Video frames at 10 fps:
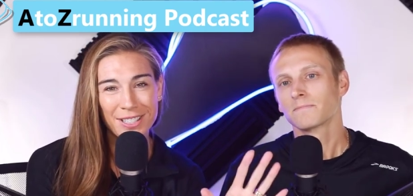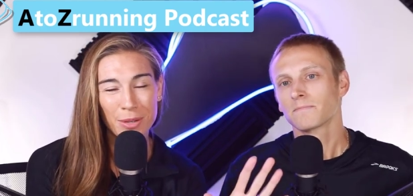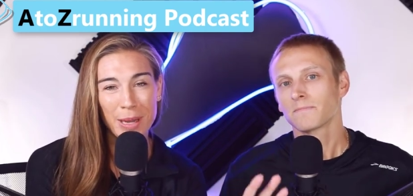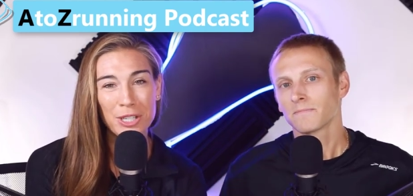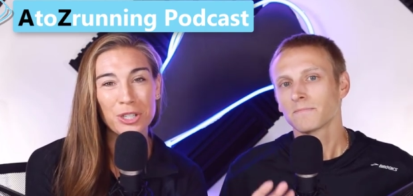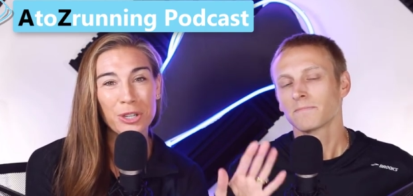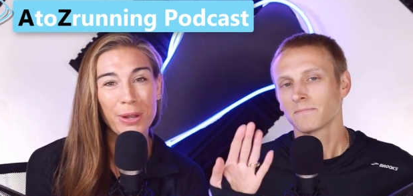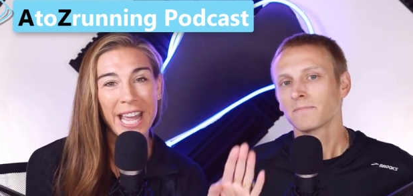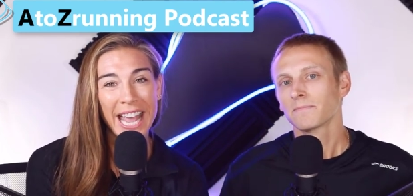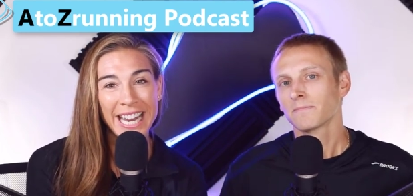Speaker 1: So make sure you
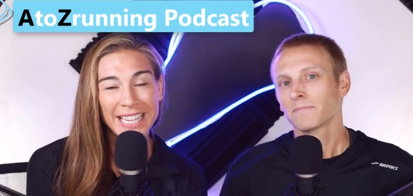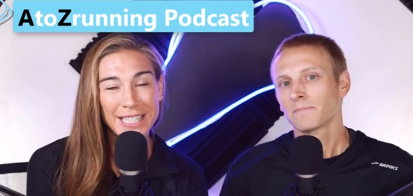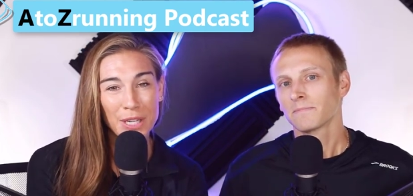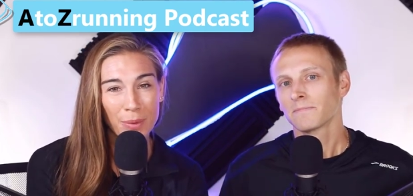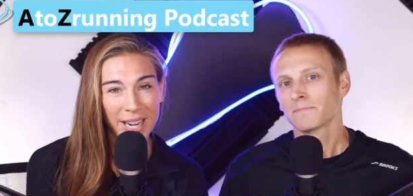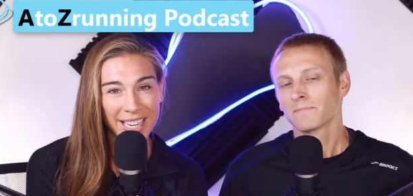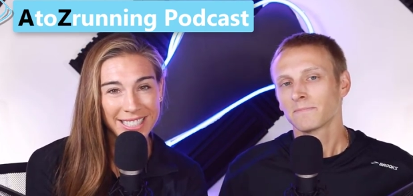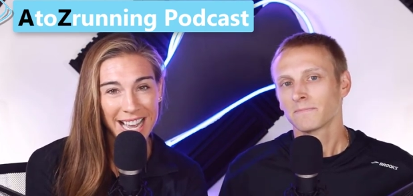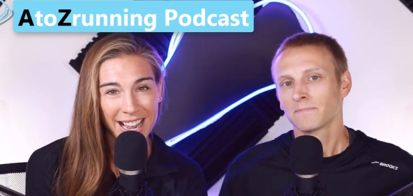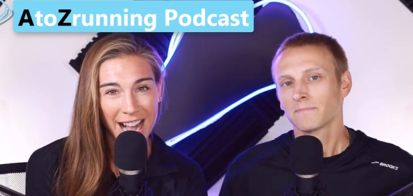go to
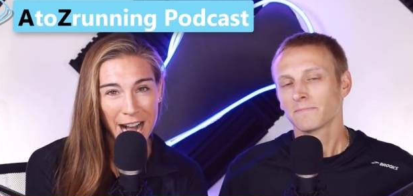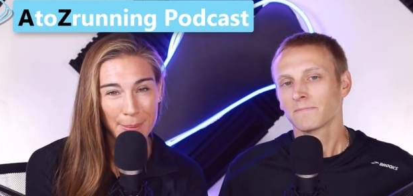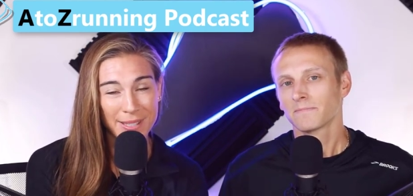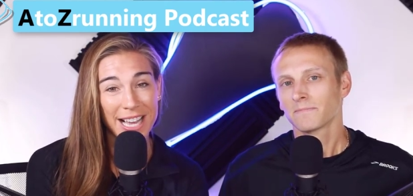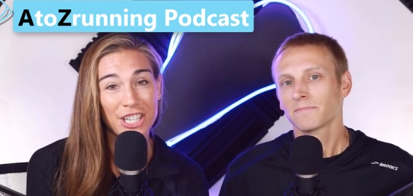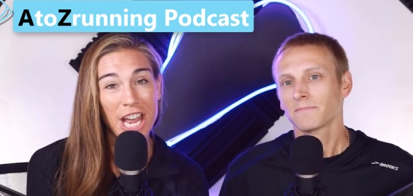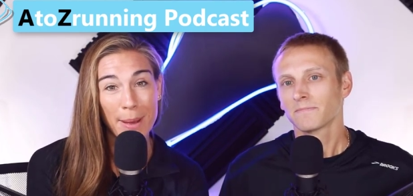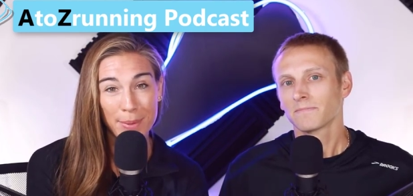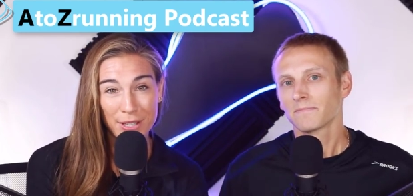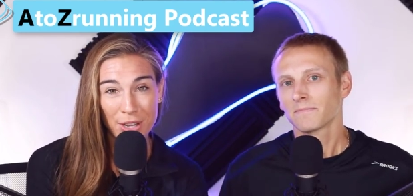
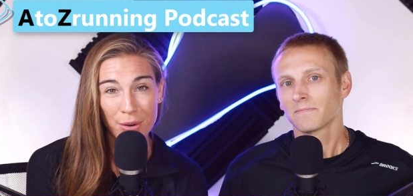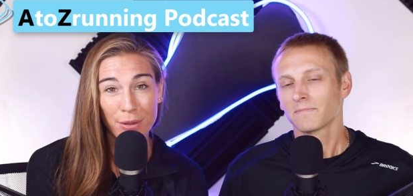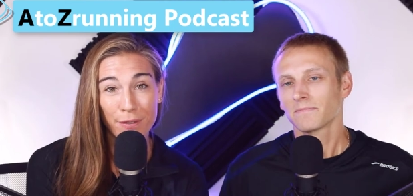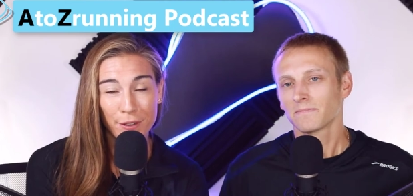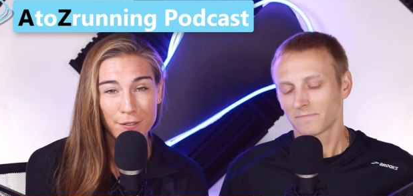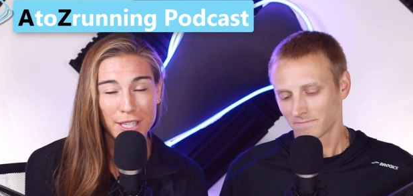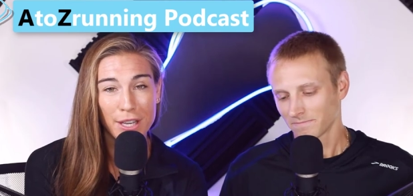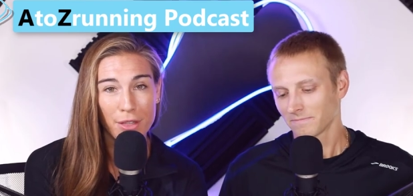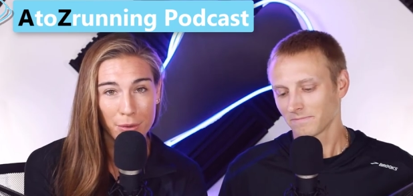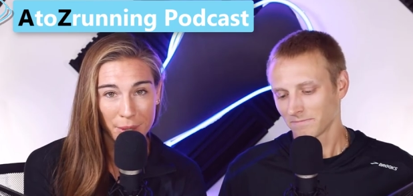atozrunning.com/episode
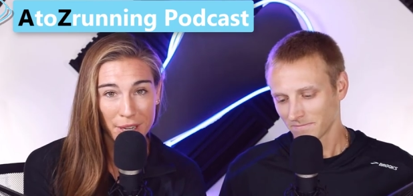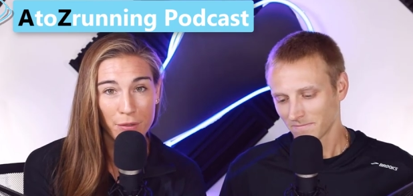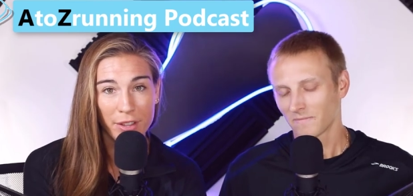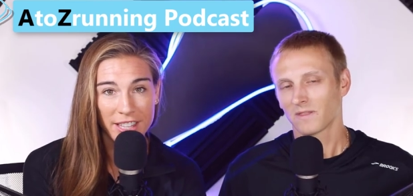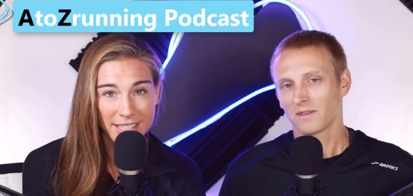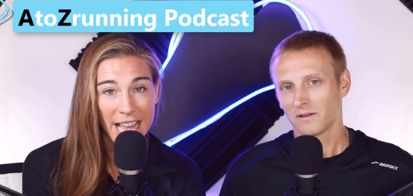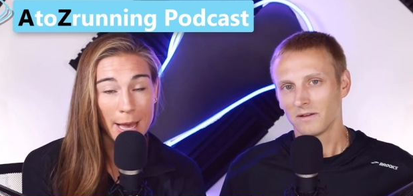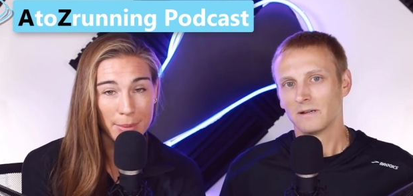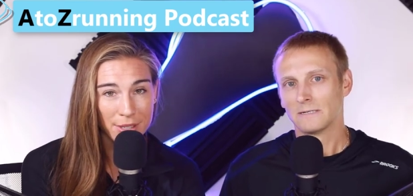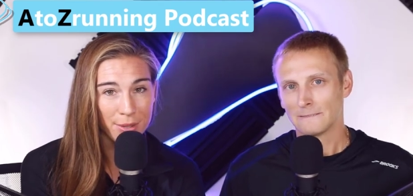53 for this
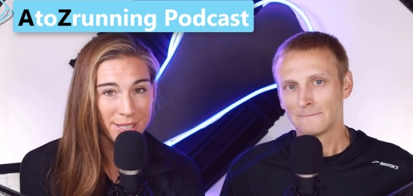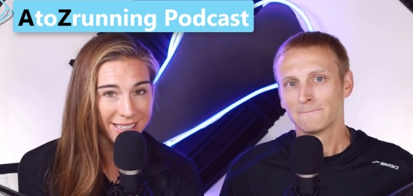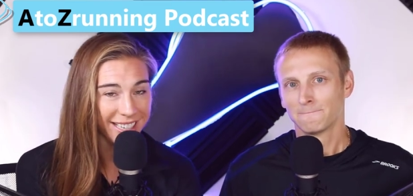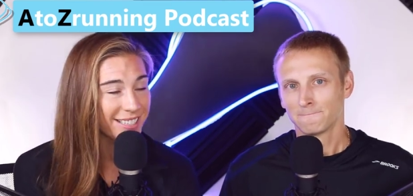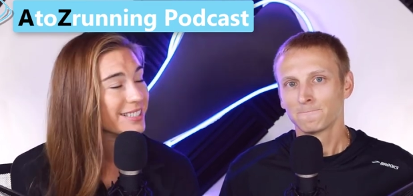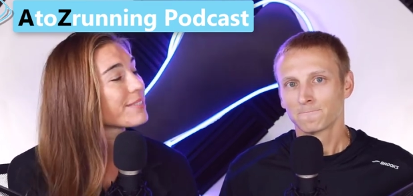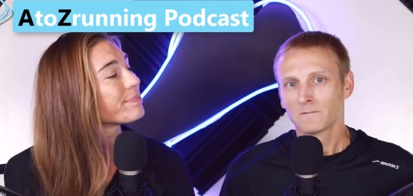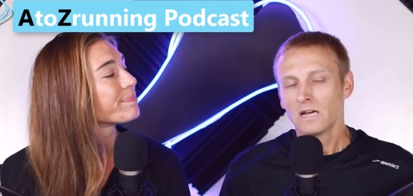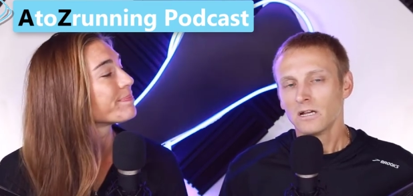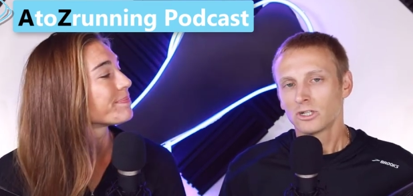episode's links.
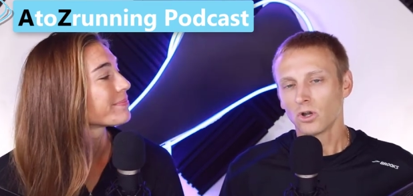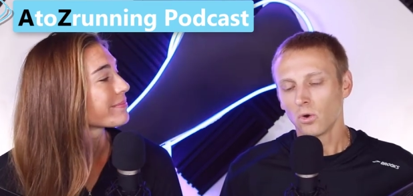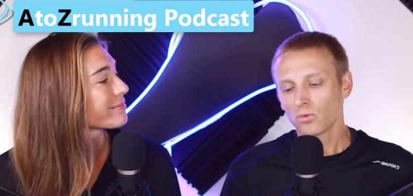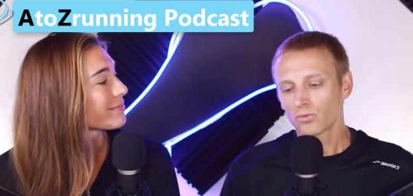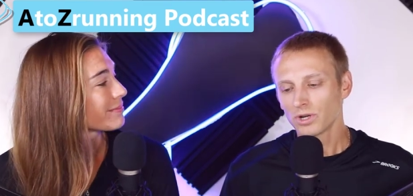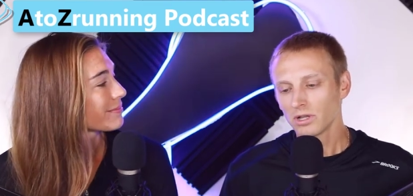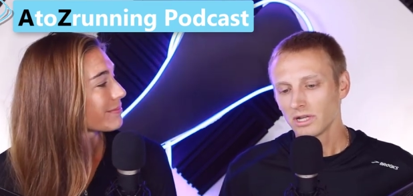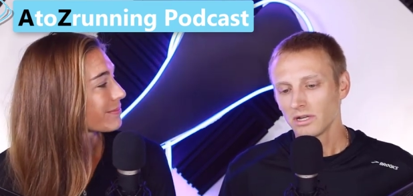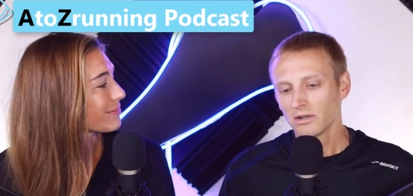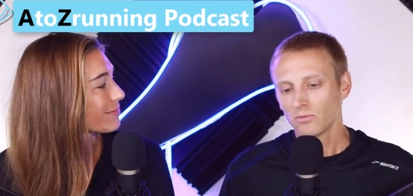
Speaker 2: So
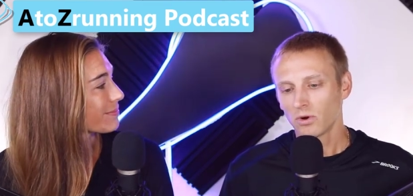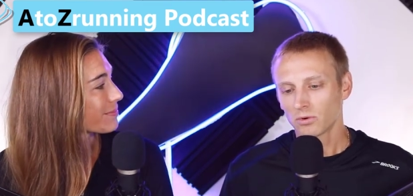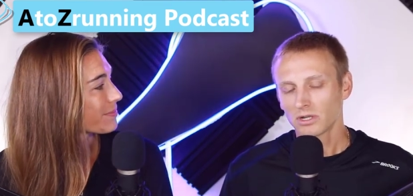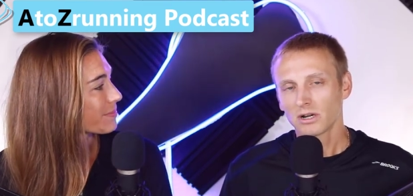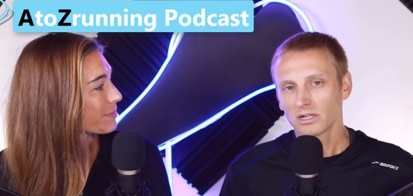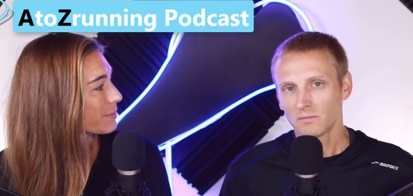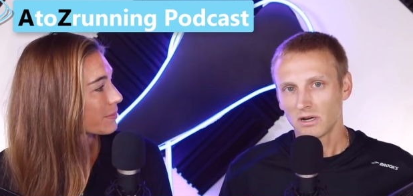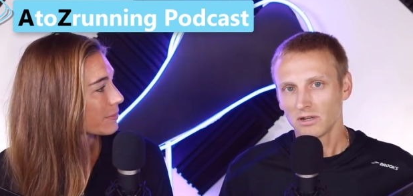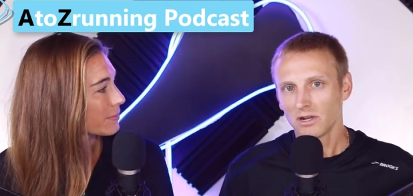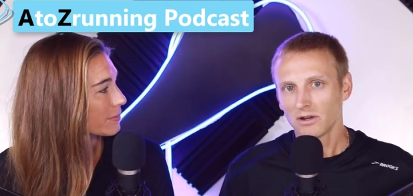really what we're talking
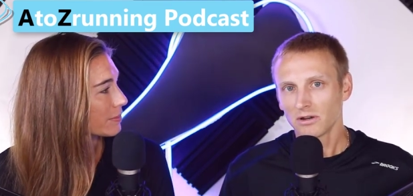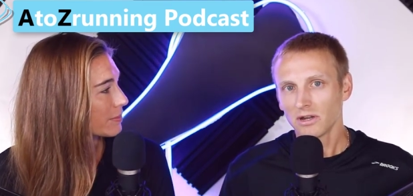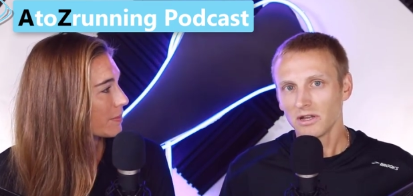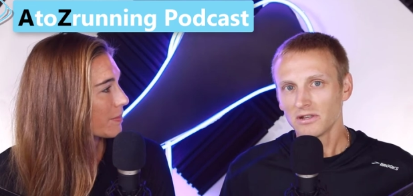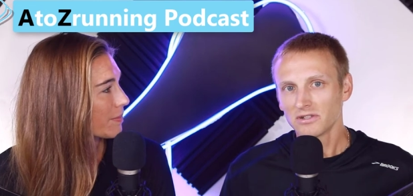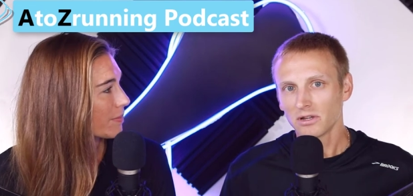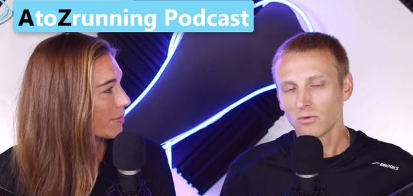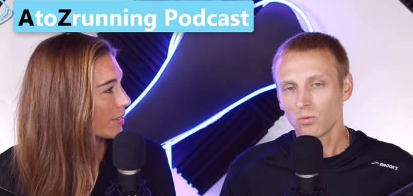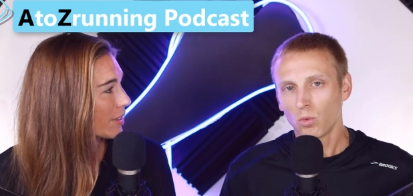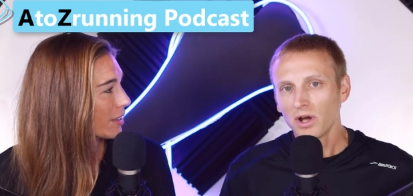about here is,
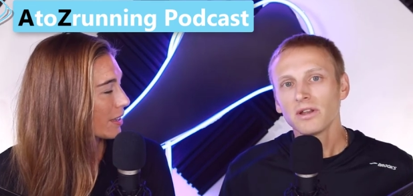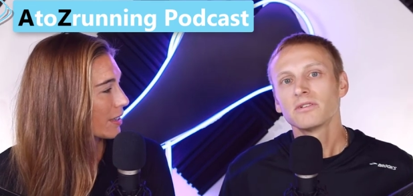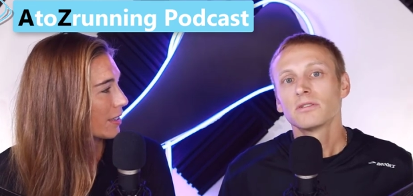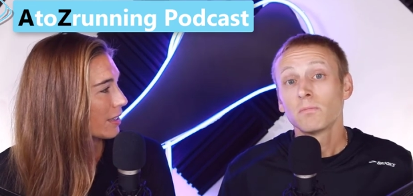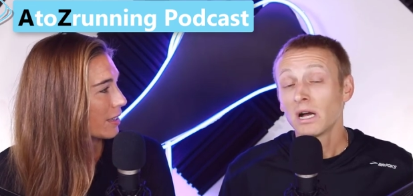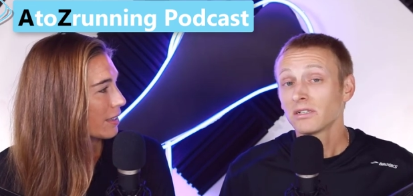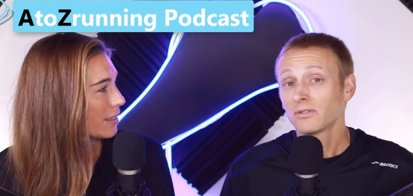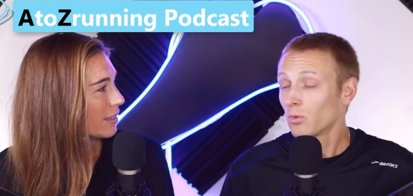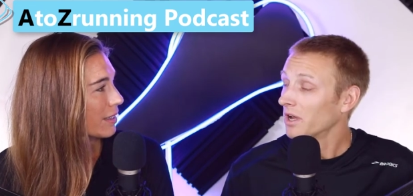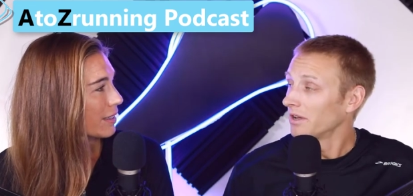what is the
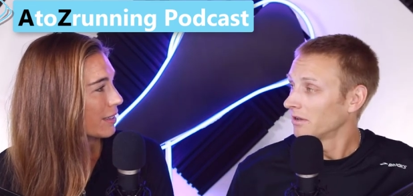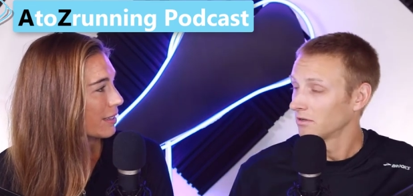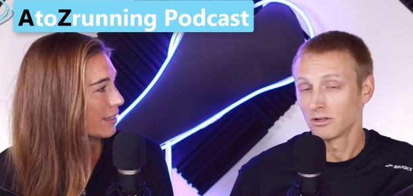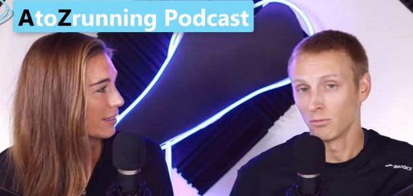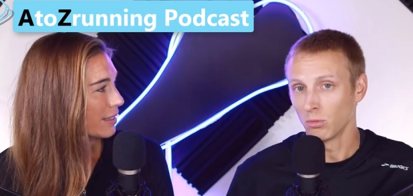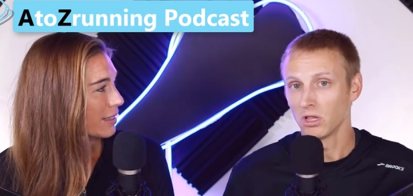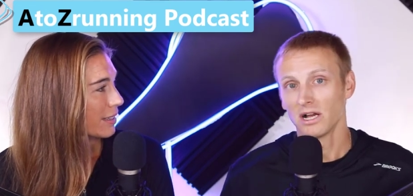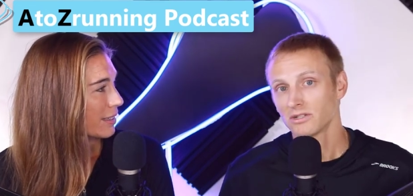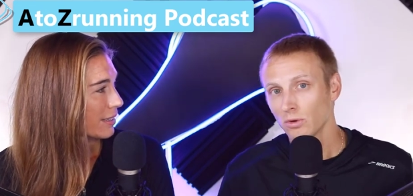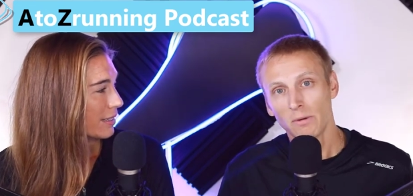best way to
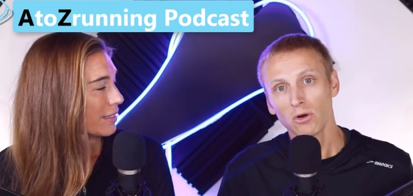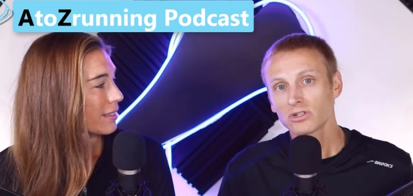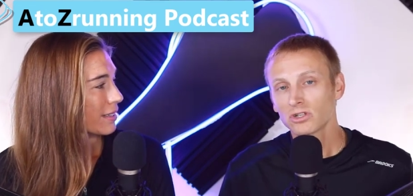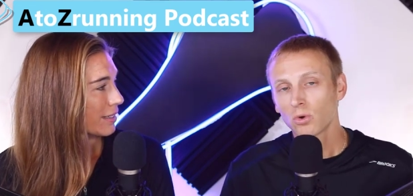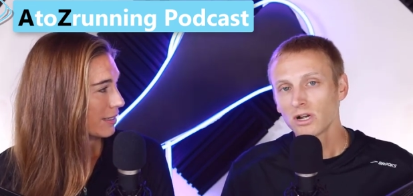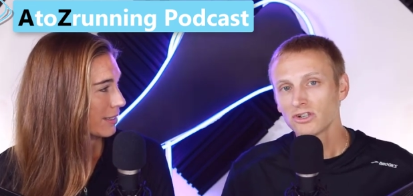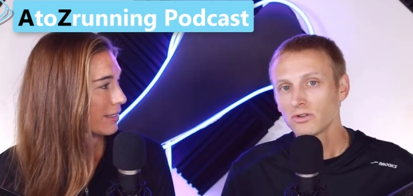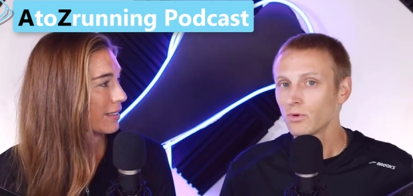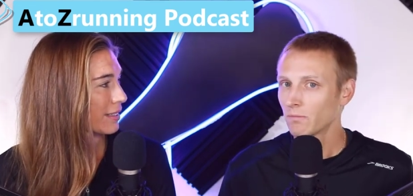mobilize? We posed the question, we